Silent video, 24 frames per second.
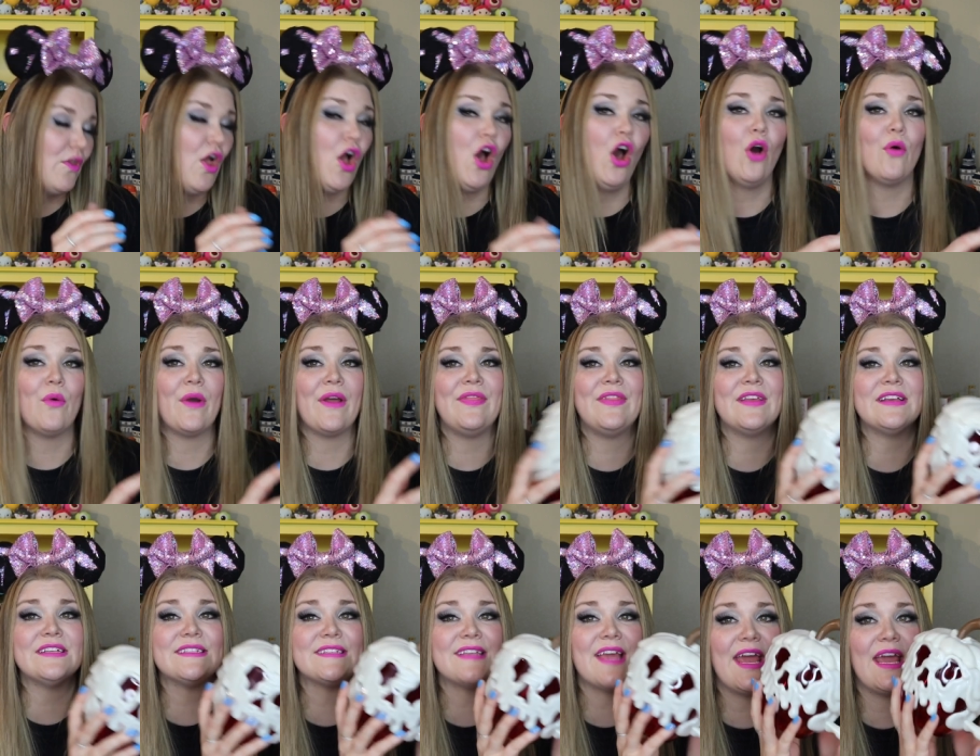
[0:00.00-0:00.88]
Oh, and
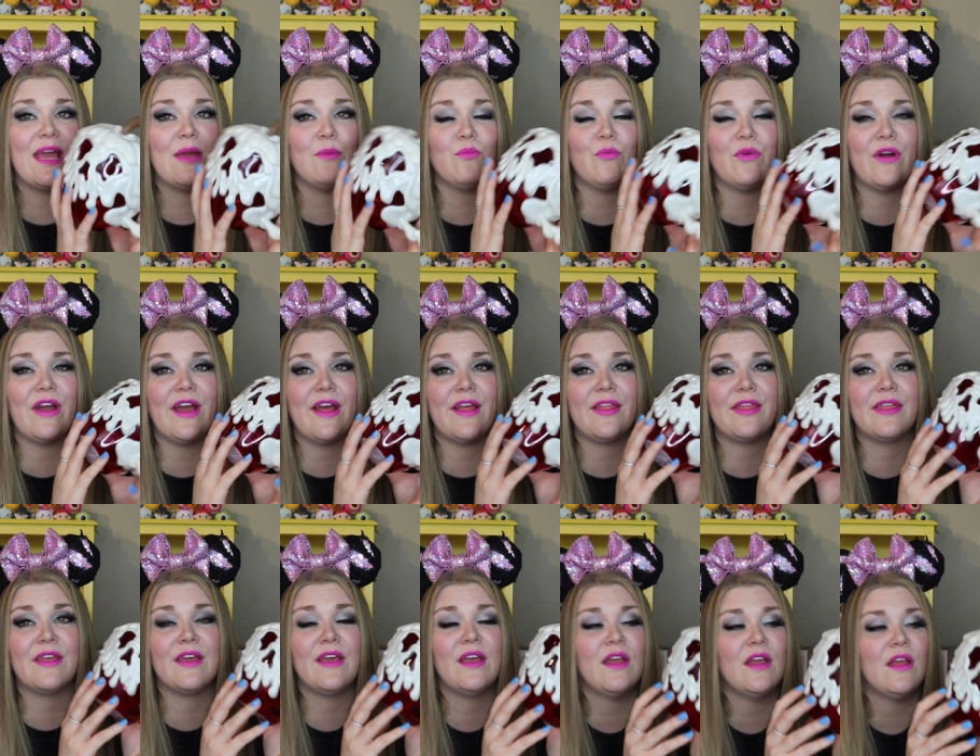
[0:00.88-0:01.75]
this came
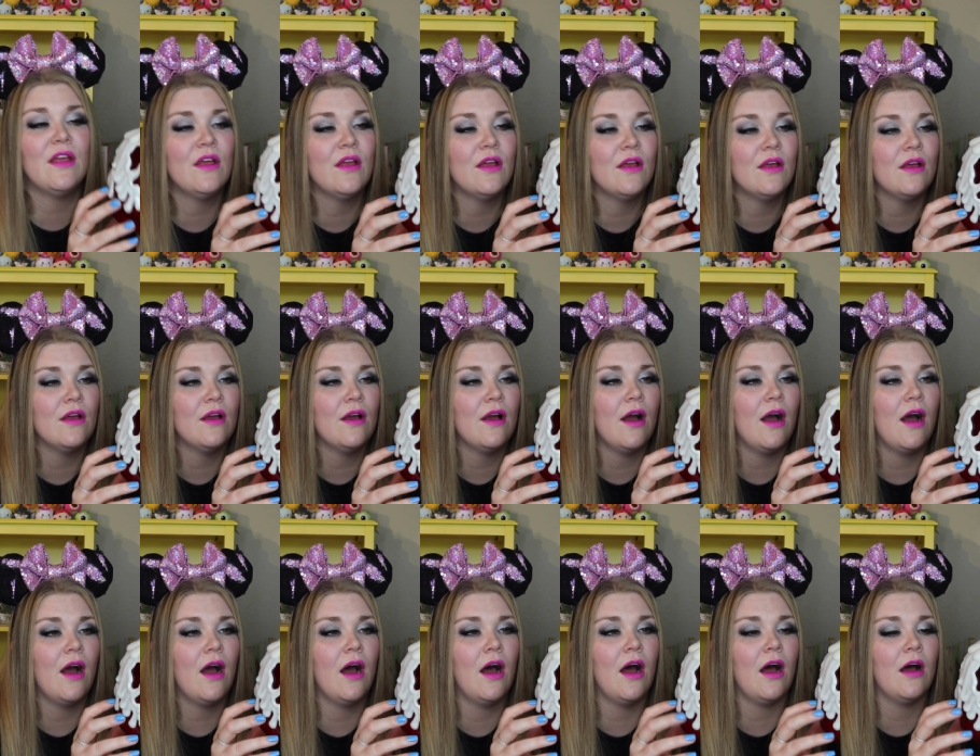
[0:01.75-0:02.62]
with,
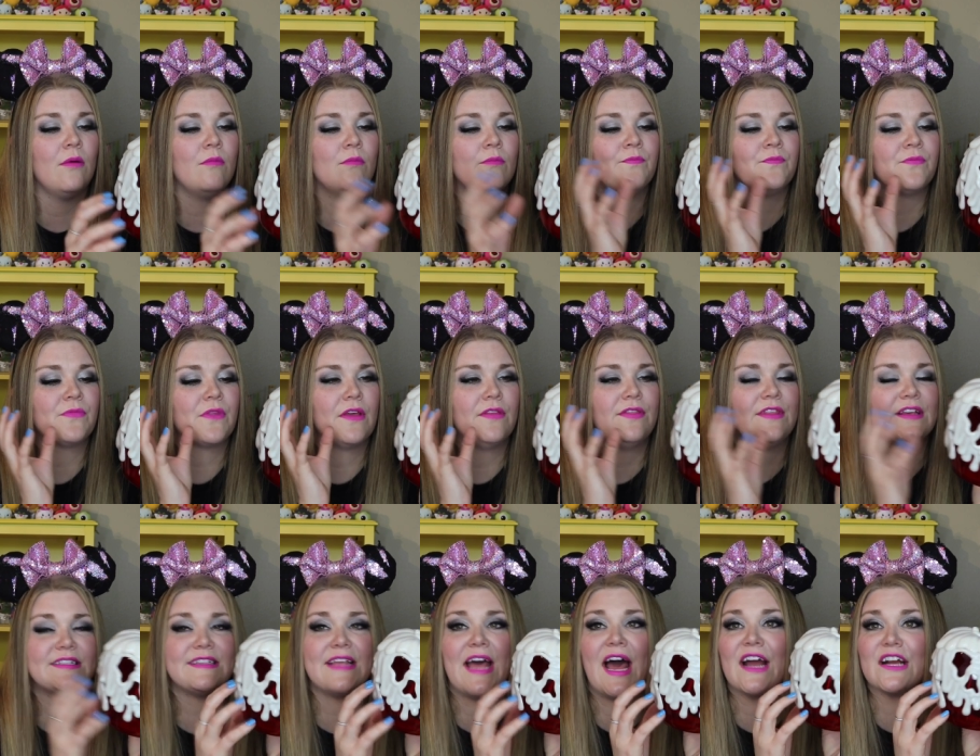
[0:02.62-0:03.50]

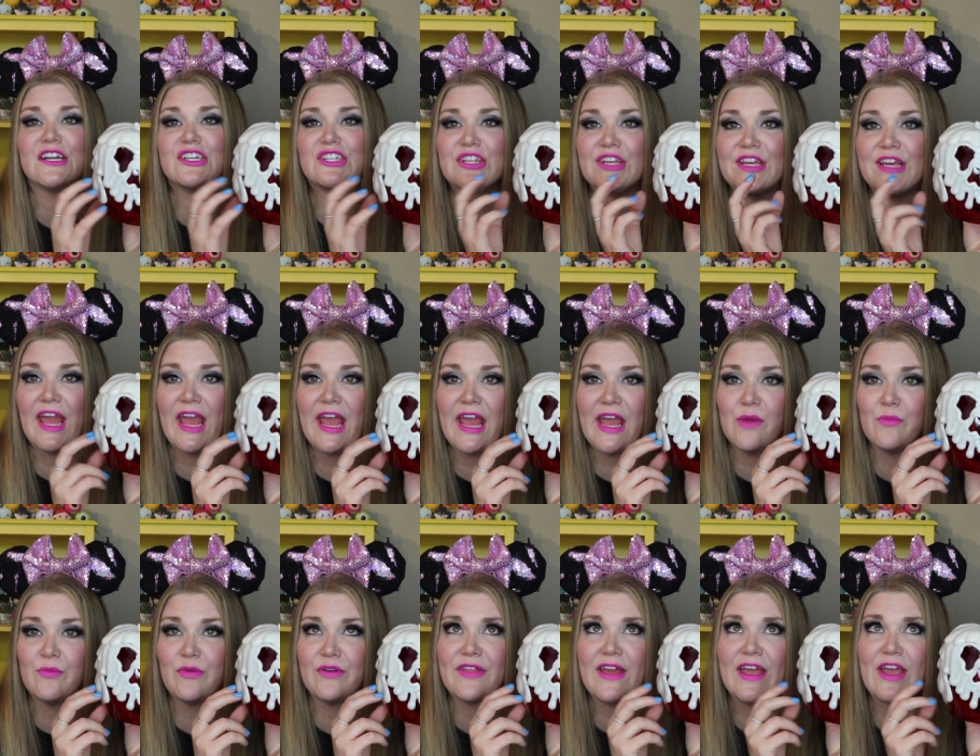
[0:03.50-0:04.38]
this actually
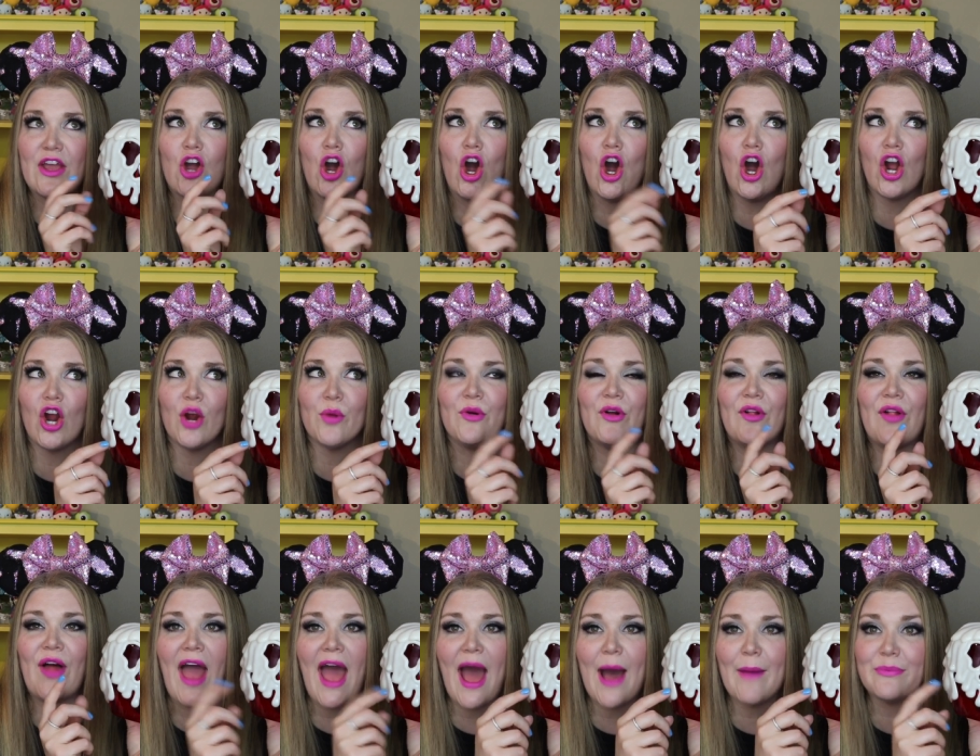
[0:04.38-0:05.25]
came with a
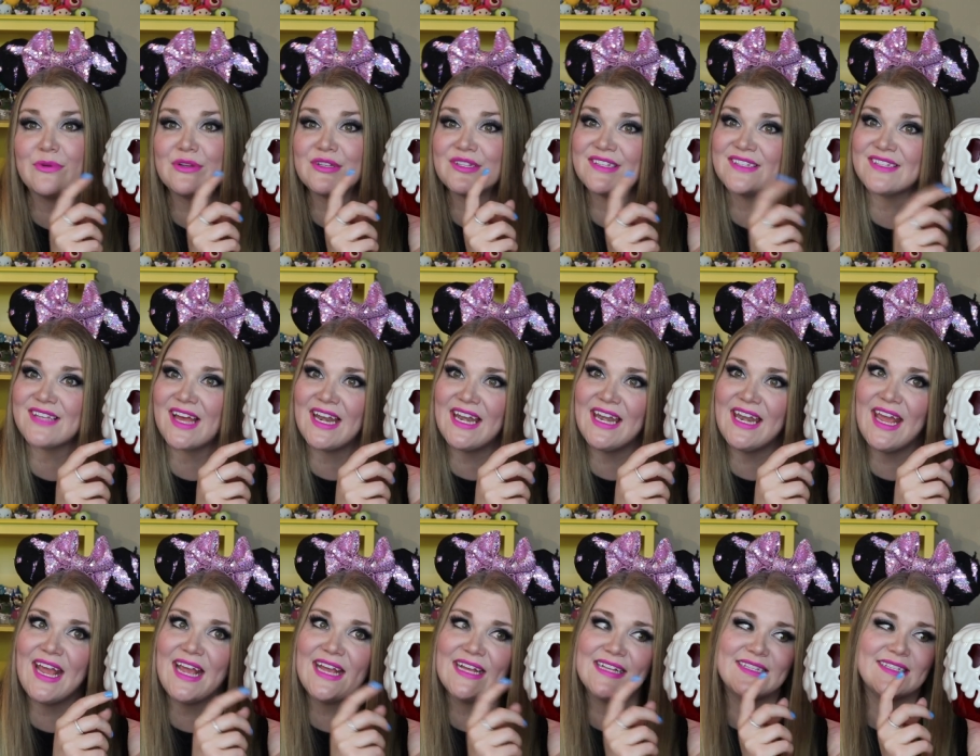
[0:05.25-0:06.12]
caramel apple
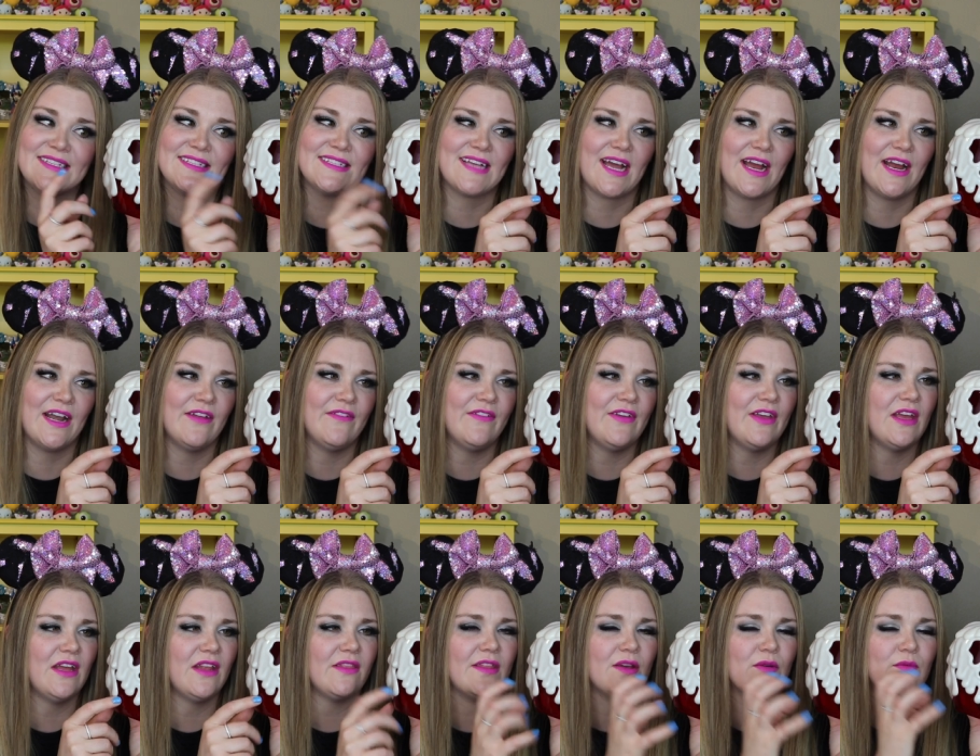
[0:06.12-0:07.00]
sundae inside of
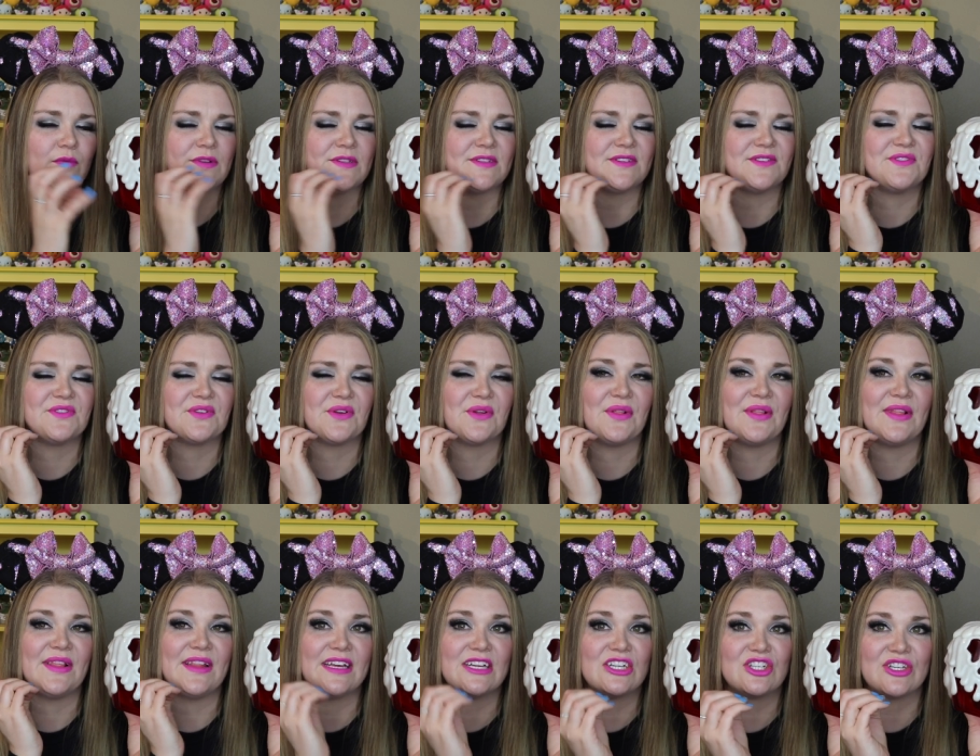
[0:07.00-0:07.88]
it that was
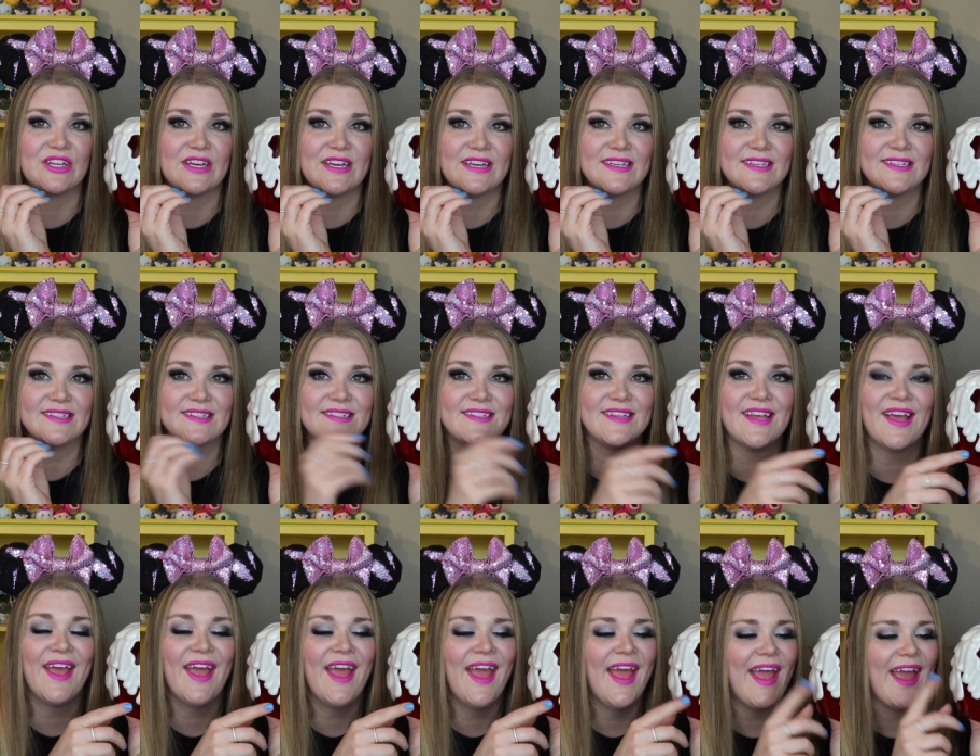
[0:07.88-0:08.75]
delicious.
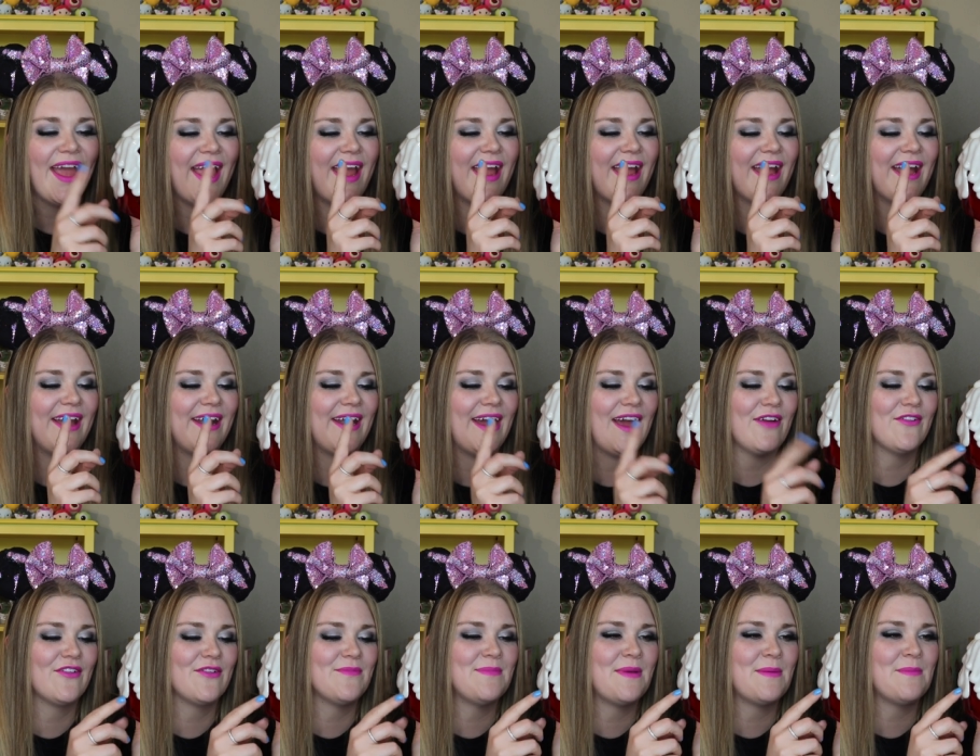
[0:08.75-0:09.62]
And I
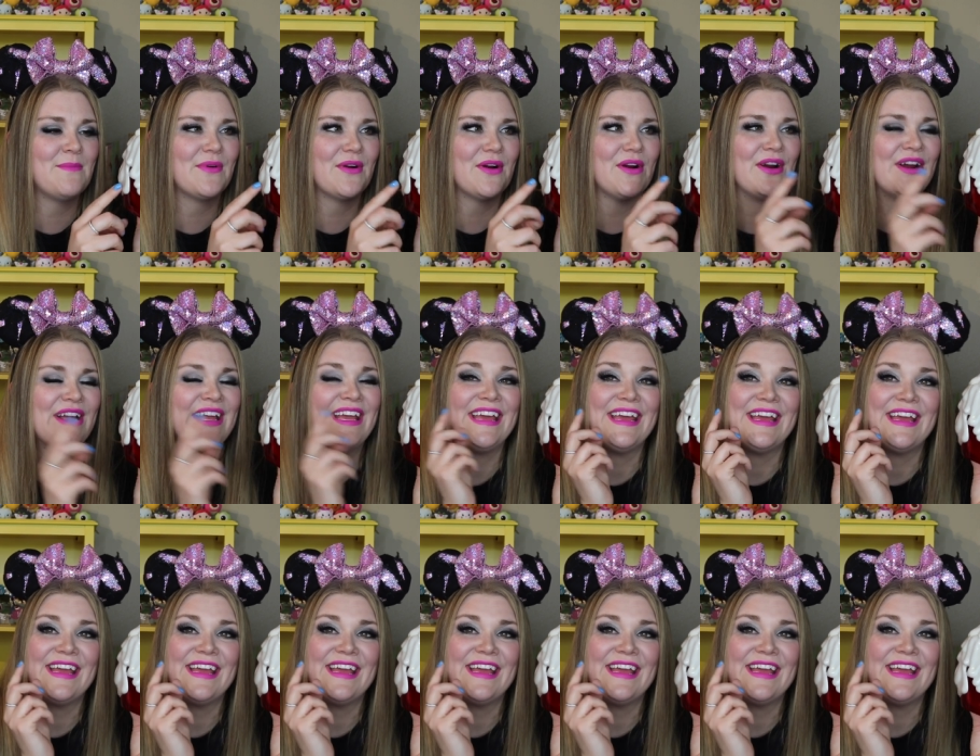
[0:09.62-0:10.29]
remember